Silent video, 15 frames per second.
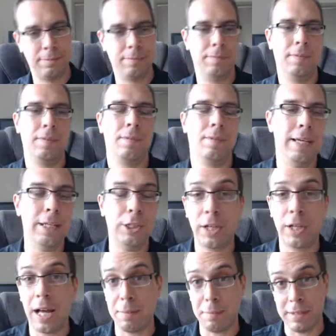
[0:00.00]
Each time
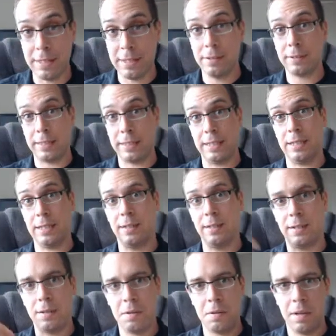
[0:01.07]
yielding
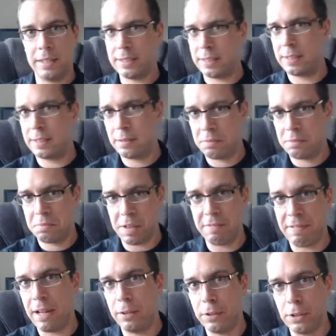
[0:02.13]
a value,